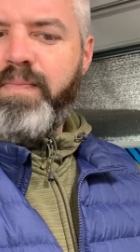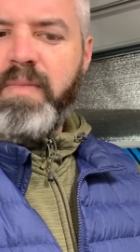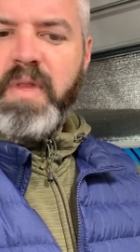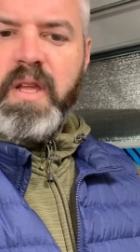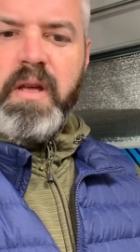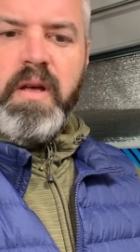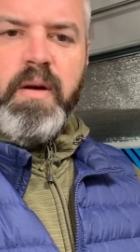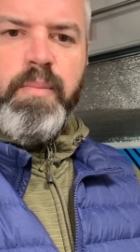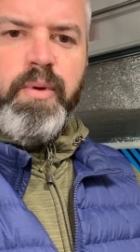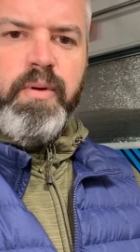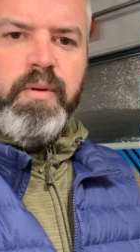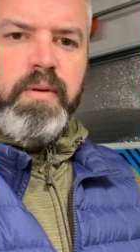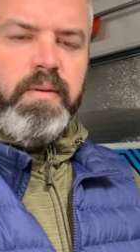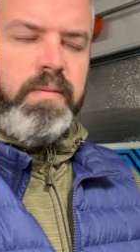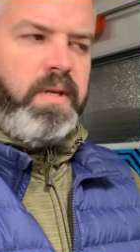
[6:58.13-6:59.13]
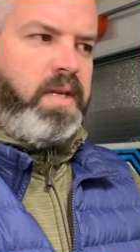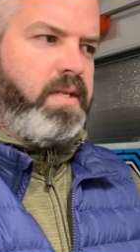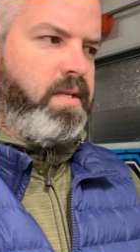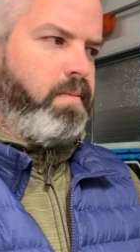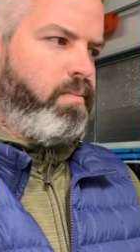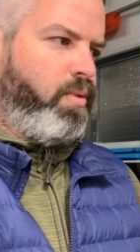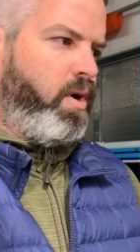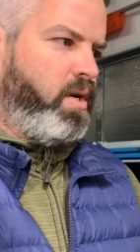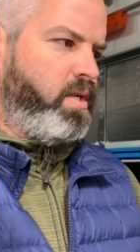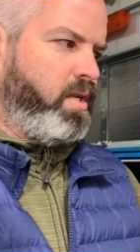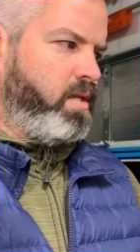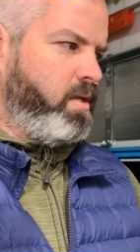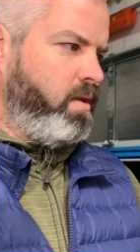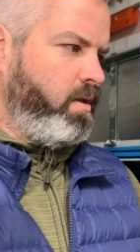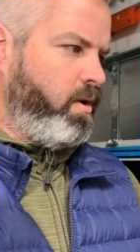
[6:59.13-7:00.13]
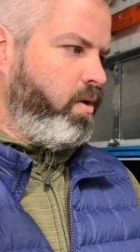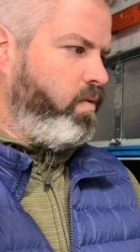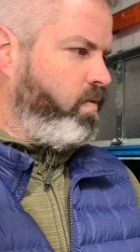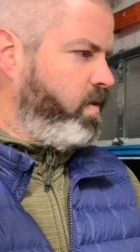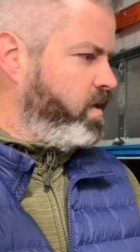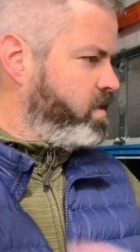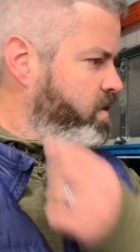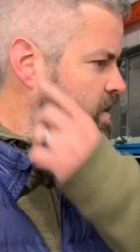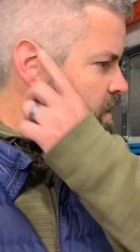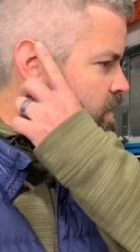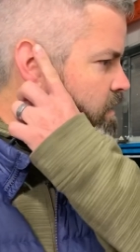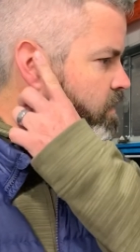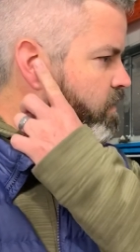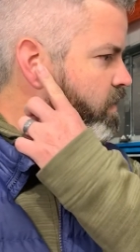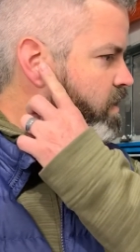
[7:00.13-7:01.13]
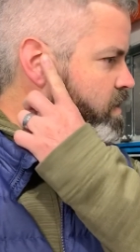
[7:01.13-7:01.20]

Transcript: Couple decent projects on the go for this thing for this